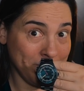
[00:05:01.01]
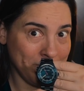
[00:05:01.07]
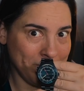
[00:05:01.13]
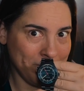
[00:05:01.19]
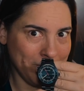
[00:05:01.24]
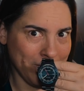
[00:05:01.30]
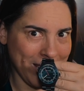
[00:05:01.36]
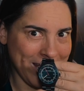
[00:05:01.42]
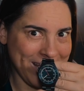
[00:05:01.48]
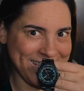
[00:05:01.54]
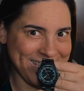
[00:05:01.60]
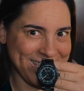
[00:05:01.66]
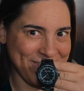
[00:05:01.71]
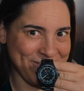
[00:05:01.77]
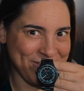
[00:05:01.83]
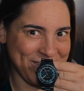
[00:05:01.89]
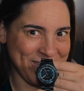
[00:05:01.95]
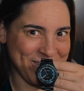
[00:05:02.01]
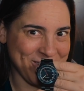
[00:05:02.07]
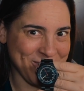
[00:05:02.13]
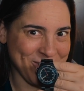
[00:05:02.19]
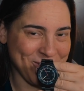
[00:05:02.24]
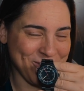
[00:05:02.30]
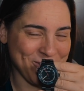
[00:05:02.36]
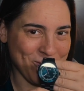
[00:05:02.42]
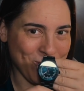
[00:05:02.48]

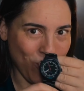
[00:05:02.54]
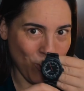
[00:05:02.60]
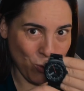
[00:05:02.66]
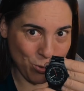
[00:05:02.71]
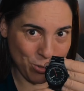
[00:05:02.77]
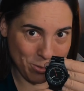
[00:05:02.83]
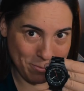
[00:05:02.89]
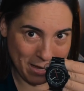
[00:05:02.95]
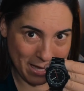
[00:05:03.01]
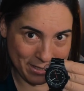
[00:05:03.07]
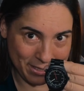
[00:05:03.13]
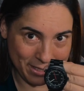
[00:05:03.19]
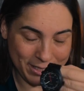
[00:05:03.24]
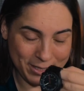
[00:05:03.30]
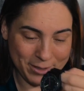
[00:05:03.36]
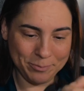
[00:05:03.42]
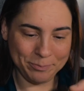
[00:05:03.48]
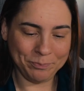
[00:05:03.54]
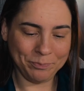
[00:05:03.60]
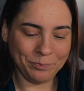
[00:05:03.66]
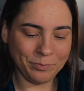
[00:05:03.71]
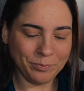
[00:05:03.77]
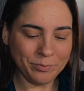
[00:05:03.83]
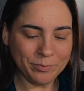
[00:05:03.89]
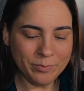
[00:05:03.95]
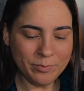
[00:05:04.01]
1972 automatic.
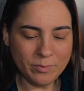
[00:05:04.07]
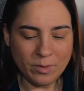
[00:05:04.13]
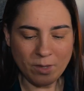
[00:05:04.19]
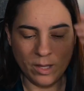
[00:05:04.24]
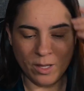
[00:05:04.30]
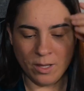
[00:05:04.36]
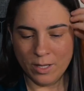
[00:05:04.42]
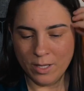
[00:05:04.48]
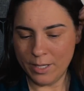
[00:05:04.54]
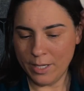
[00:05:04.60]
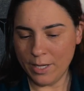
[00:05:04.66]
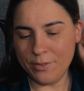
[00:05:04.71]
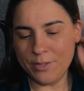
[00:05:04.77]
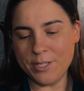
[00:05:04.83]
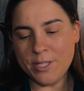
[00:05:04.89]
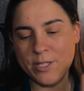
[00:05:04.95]
Now this is